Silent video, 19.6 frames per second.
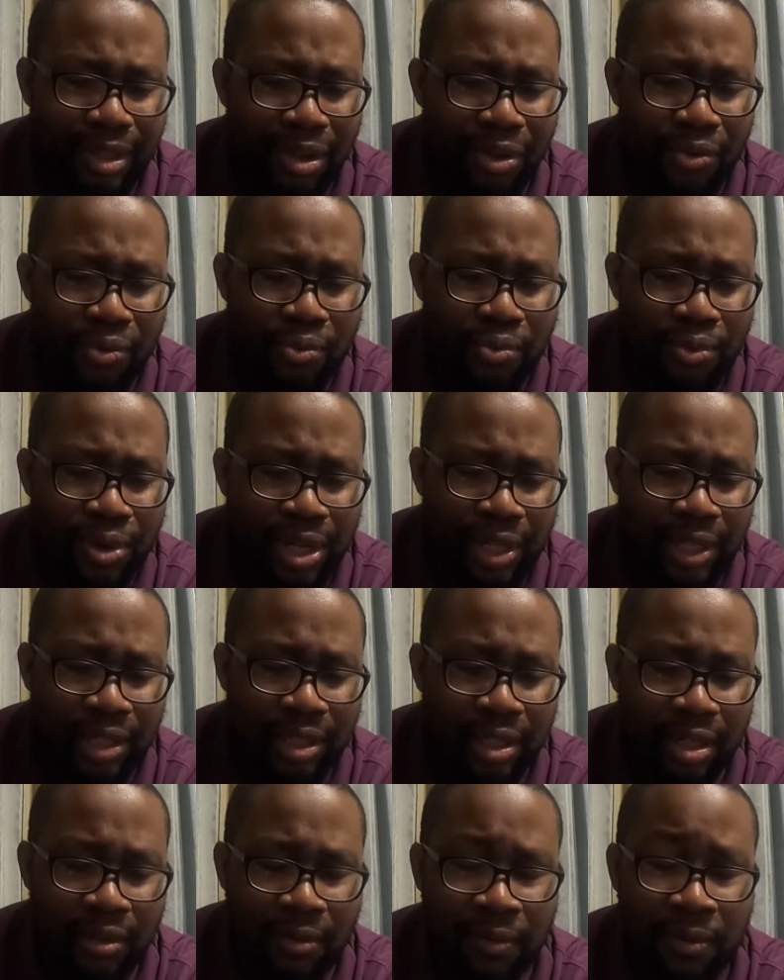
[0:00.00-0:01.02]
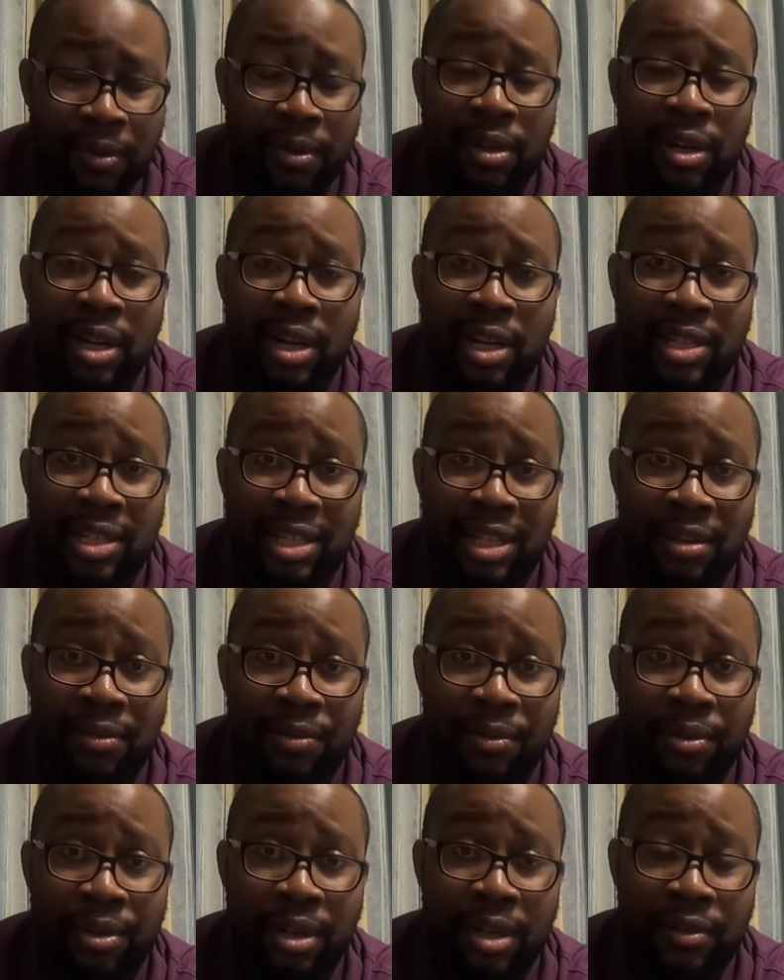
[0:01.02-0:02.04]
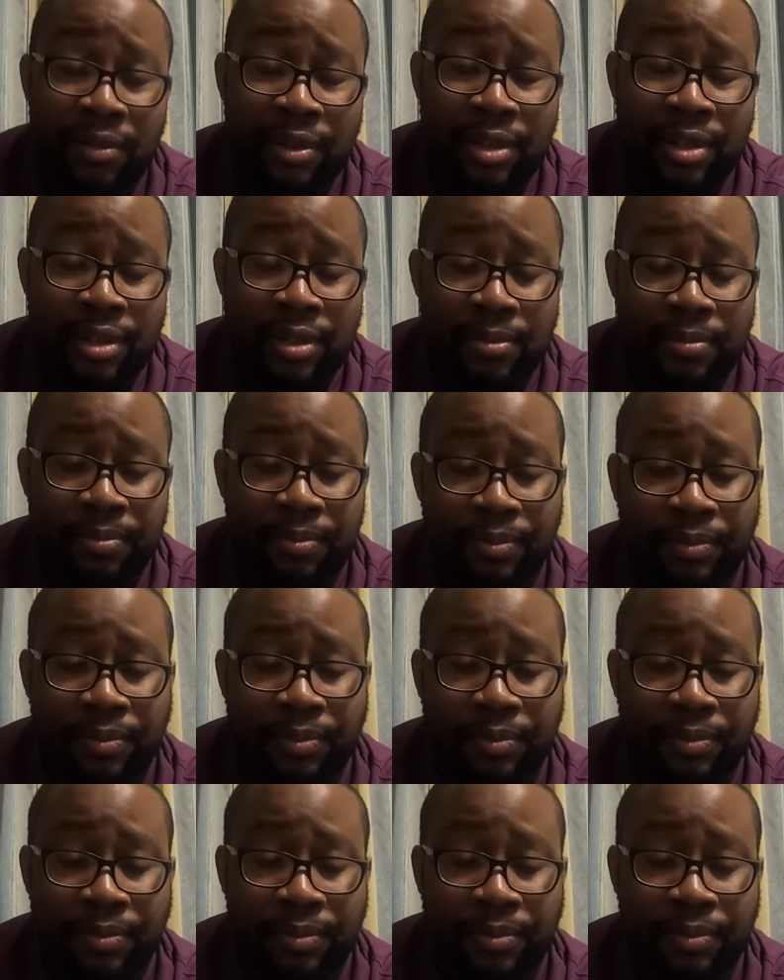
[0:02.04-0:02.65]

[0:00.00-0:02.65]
Really good for seafood lovers.